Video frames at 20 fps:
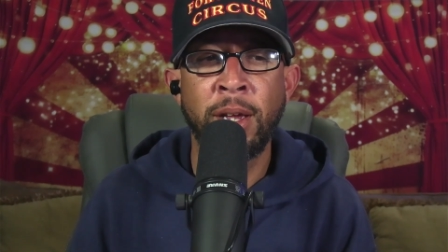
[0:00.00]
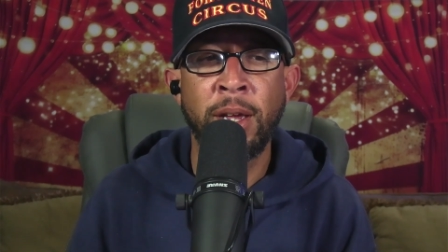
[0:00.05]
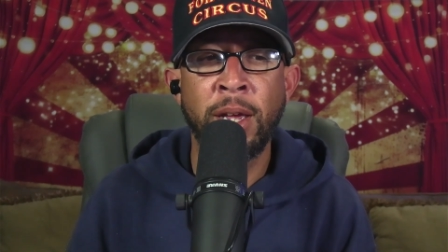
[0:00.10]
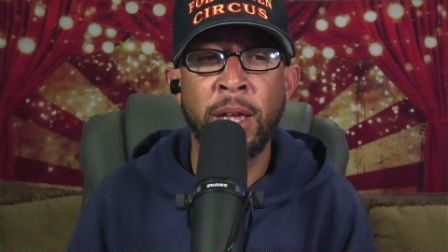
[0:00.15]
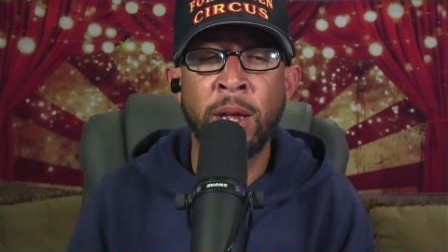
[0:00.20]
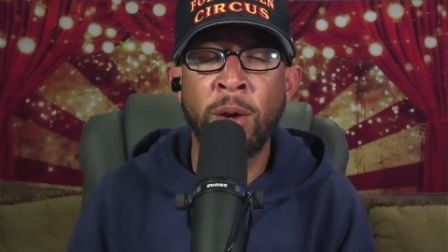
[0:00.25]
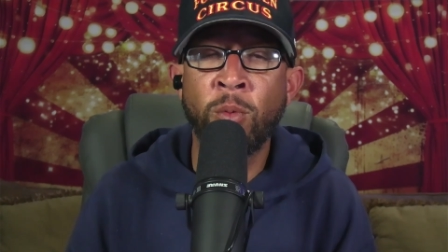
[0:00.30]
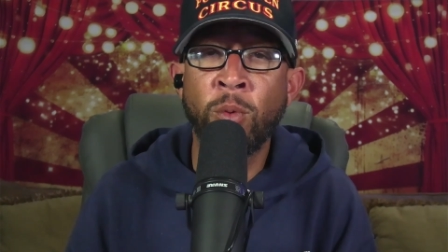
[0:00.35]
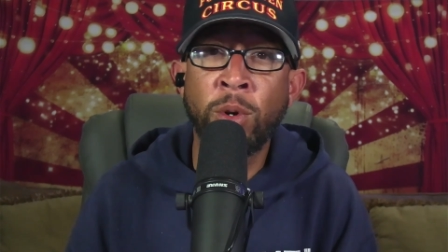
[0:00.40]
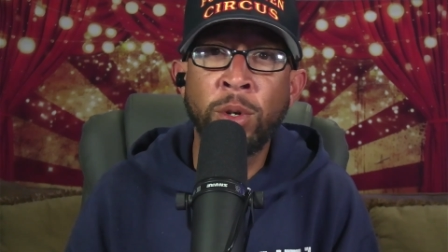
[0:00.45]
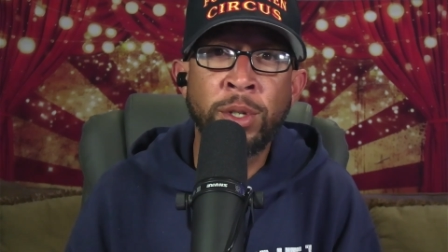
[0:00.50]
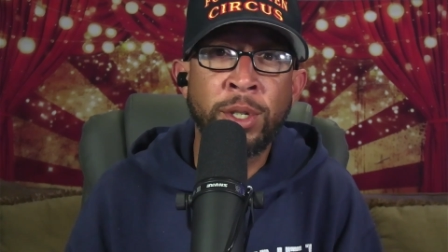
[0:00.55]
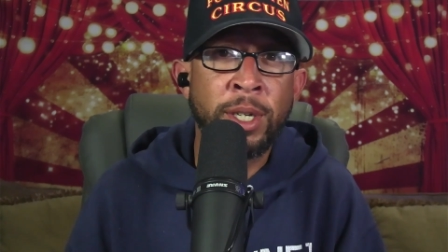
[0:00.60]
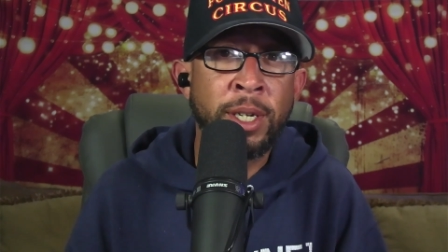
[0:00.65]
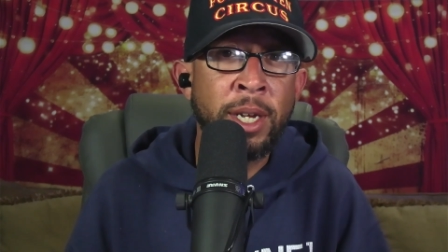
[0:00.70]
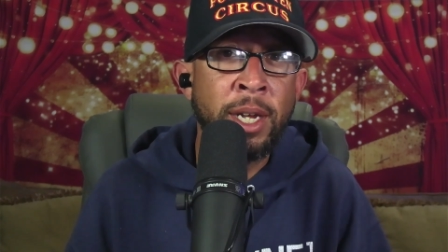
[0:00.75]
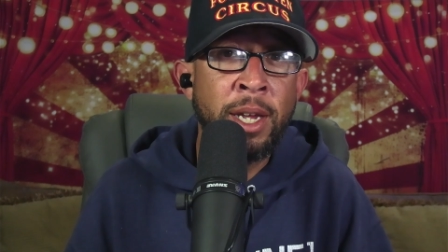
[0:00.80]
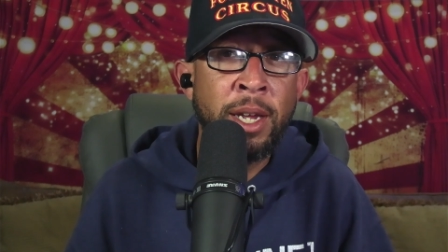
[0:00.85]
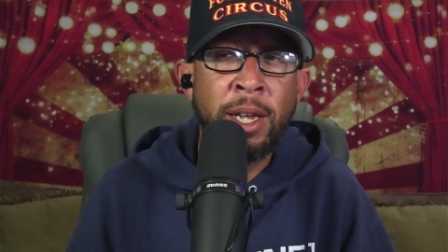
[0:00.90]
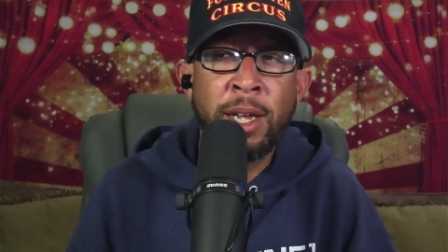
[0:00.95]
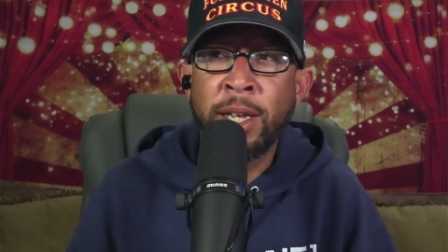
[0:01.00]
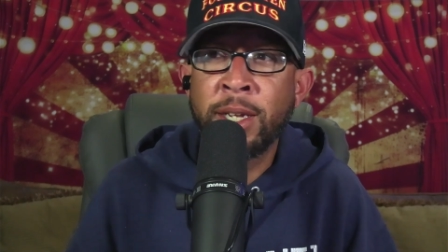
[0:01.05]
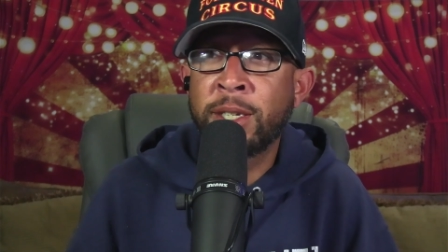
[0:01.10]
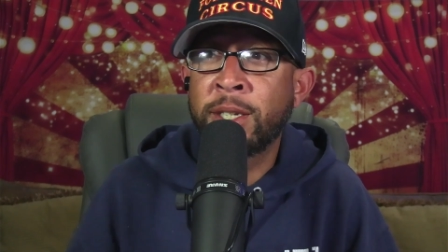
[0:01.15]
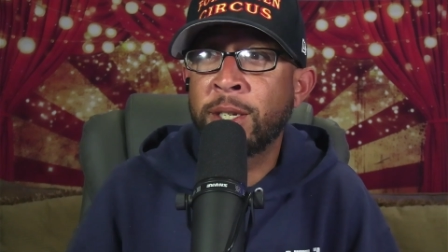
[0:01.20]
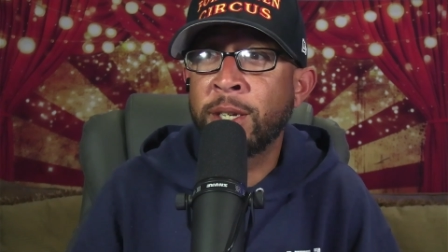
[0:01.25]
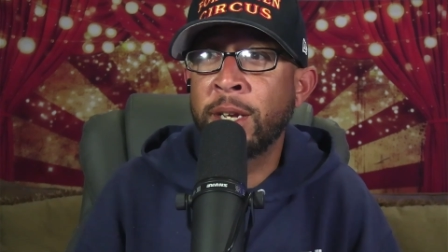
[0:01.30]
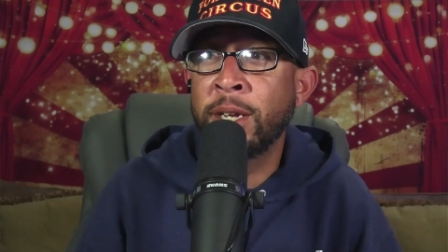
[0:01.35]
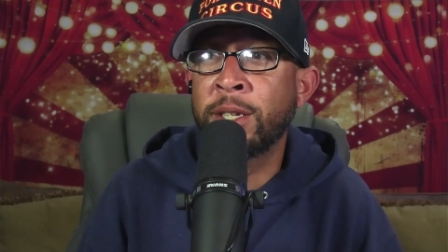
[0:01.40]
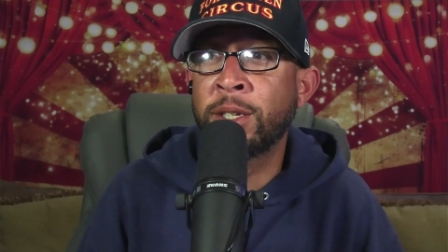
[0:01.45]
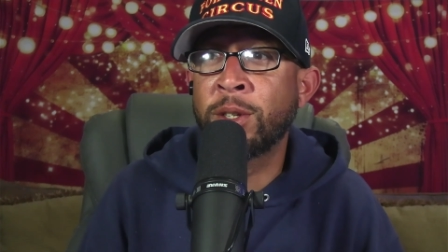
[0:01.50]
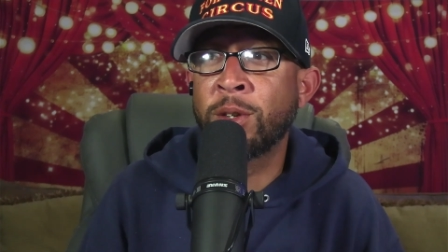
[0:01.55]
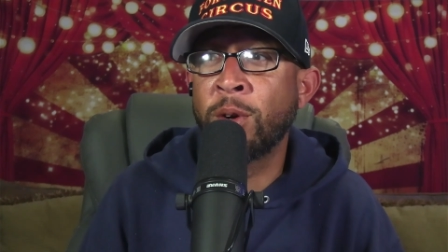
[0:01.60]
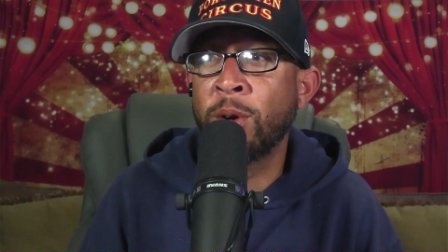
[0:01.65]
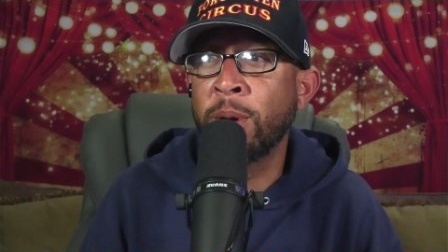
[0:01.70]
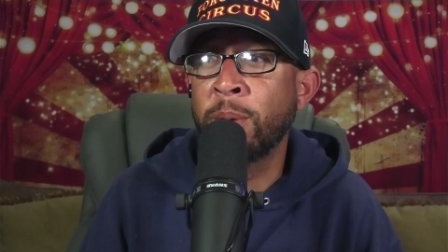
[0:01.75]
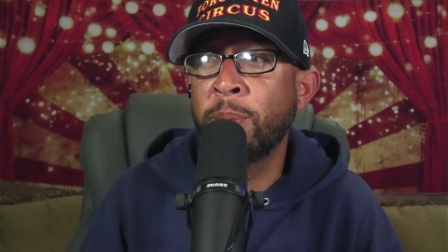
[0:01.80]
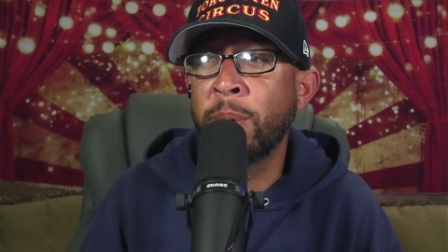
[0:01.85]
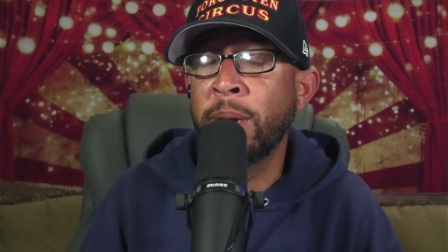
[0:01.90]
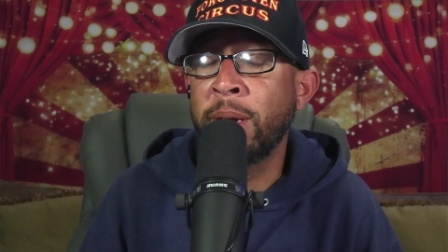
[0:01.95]
And we'll see. It's it's
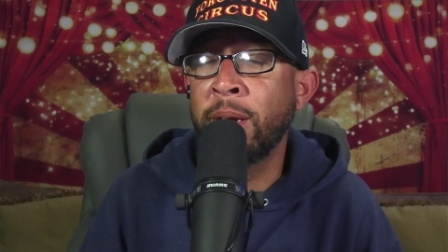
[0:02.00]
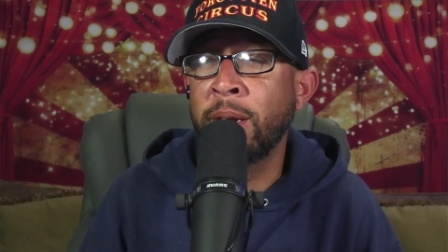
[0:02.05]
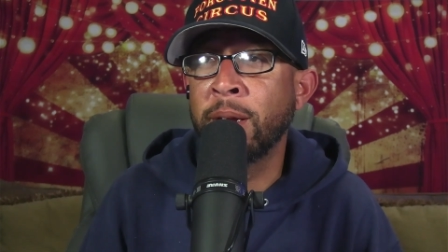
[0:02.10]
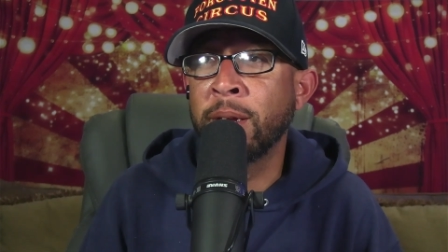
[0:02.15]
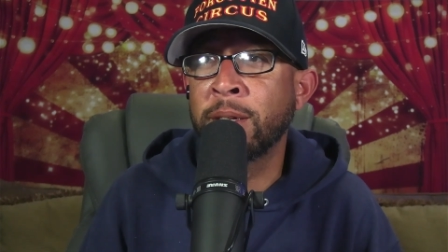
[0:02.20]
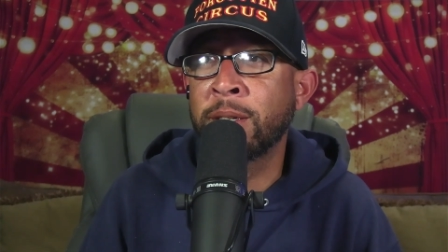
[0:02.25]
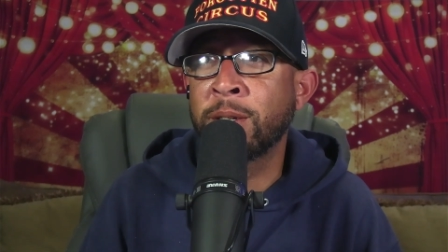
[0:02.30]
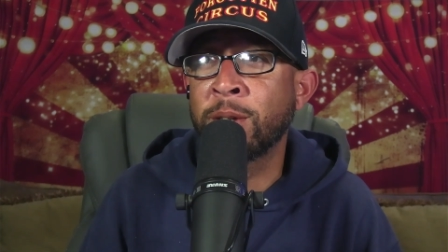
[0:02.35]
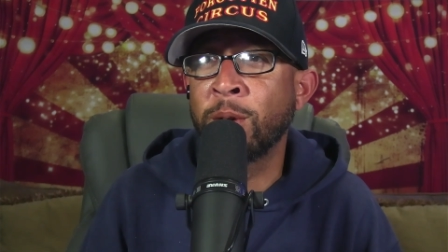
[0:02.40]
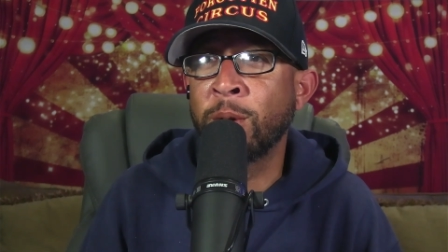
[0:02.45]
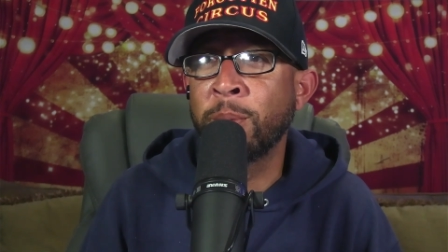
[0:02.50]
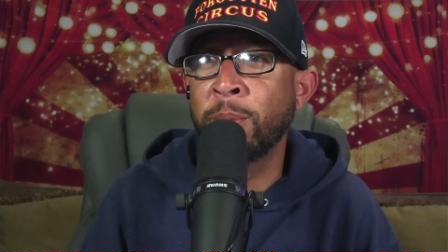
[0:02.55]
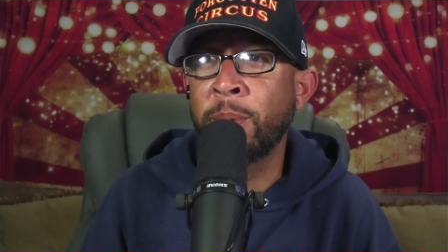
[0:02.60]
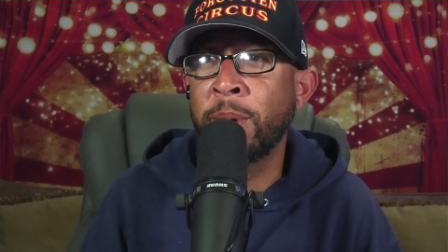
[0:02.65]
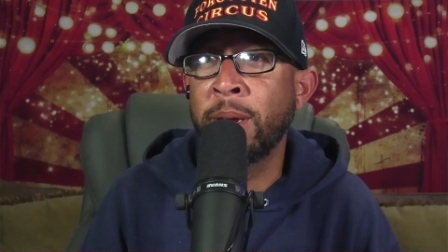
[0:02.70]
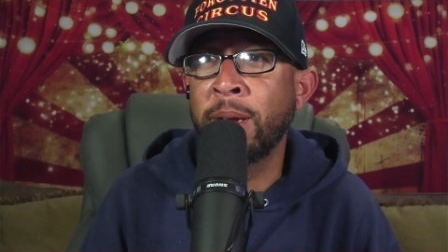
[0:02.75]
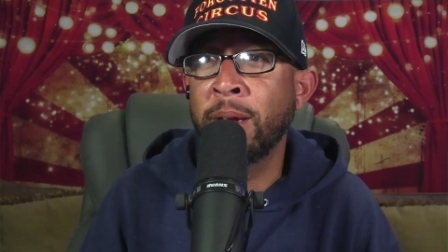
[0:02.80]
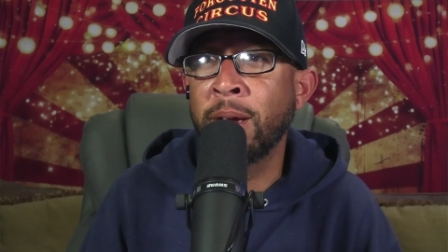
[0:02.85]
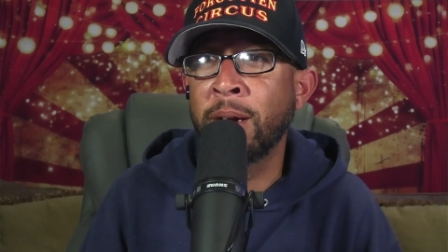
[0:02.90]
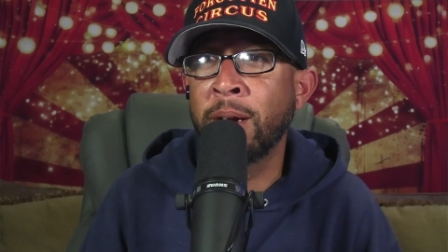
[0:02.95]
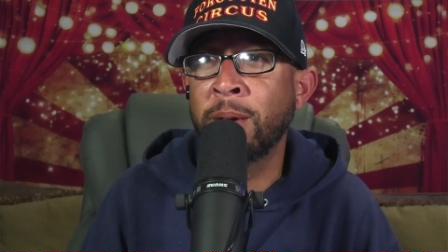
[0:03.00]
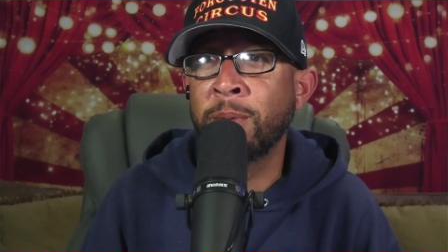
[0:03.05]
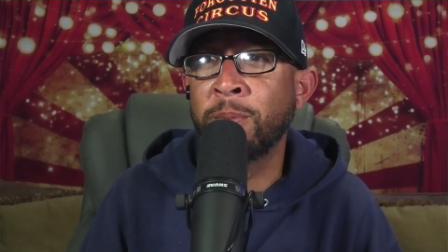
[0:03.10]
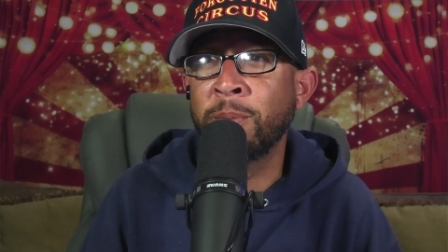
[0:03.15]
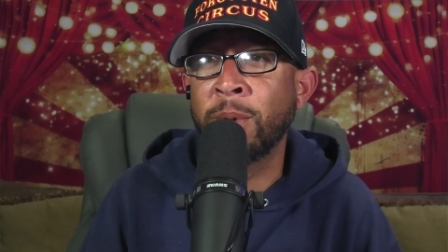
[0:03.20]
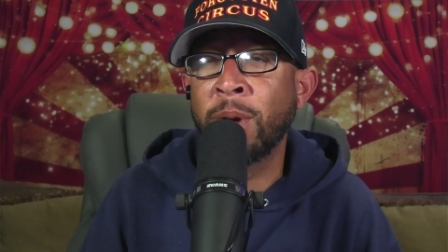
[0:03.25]
gonna be it's gonna be um,